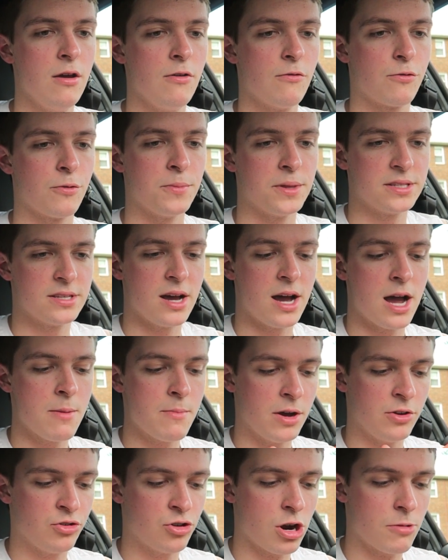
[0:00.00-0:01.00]
from the
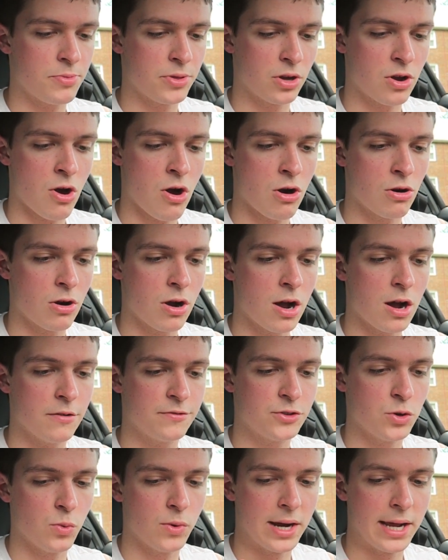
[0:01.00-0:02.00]
time I drop the car
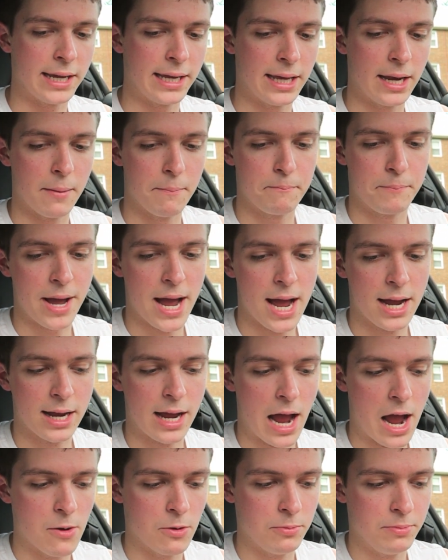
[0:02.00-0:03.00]
off to when I get it
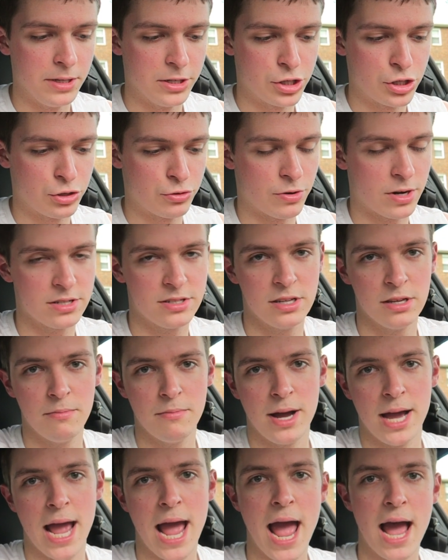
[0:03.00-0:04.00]
back, I would be stressing
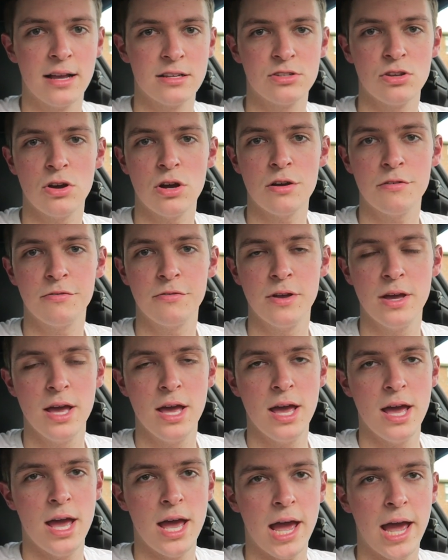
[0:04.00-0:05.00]
my ass off,
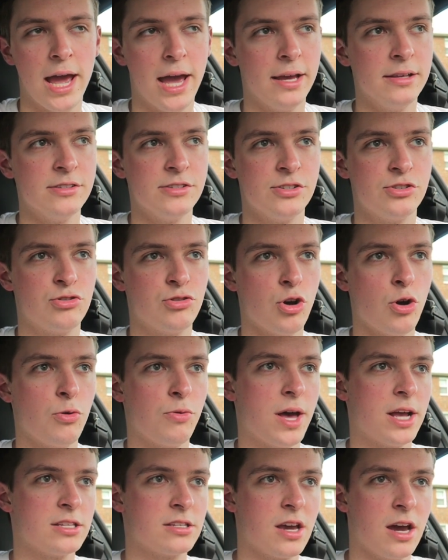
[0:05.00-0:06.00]
and so
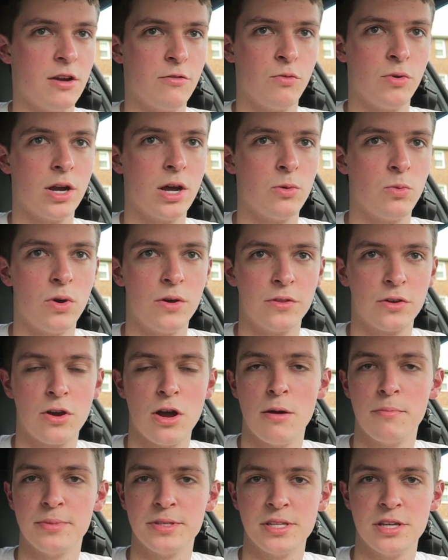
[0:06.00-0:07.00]
that's kind of what I'd want the
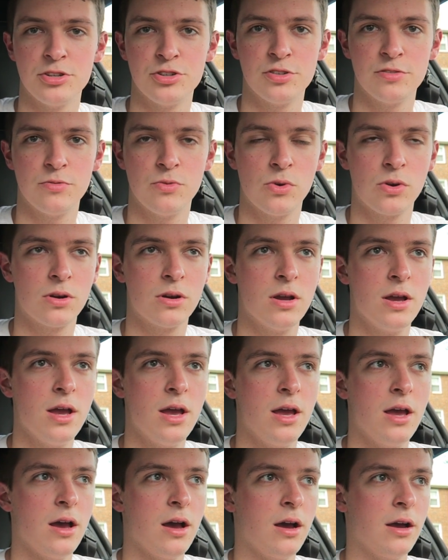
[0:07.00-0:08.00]
compensation for.
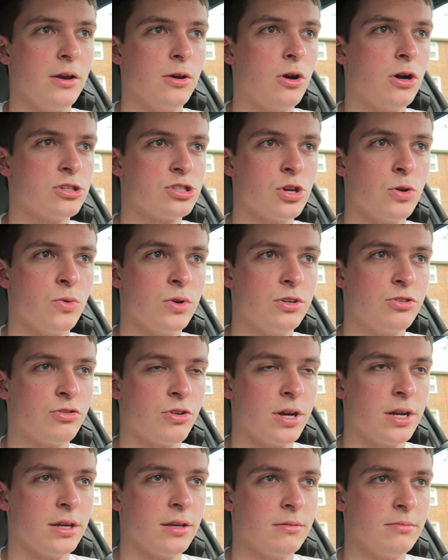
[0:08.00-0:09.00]
It also would
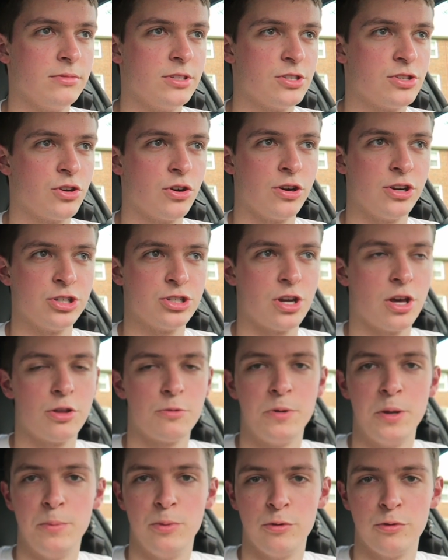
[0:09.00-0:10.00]
try to discourage other
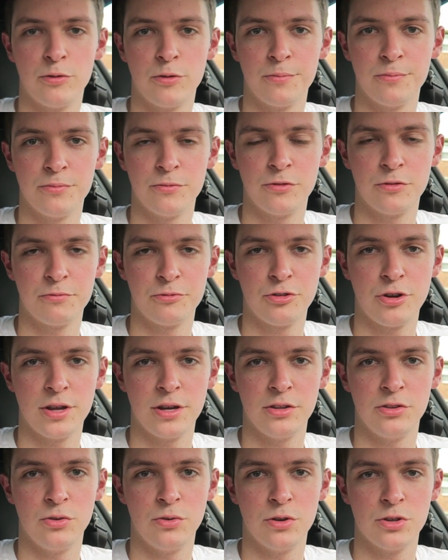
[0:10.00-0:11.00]
people from trying
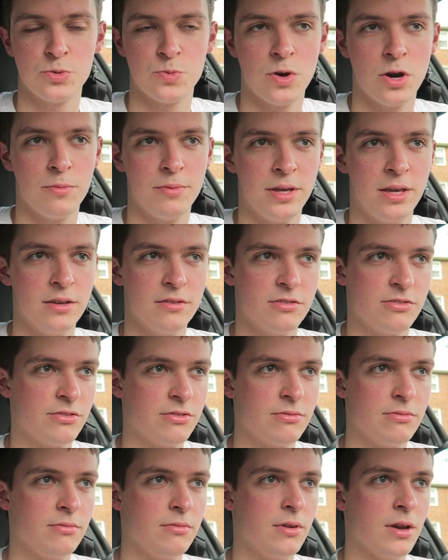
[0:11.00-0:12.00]
to do it as well,
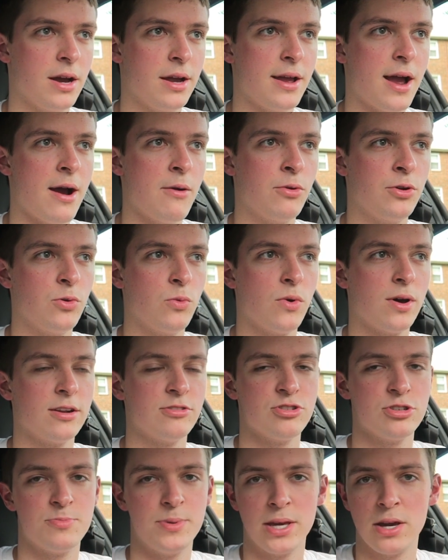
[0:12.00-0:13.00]
because I wouldn't want to
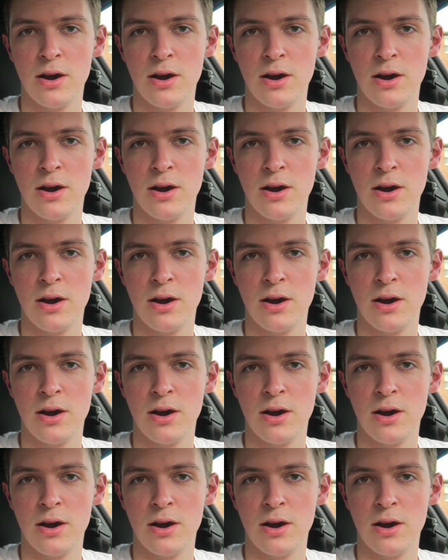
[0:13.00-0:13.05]
just be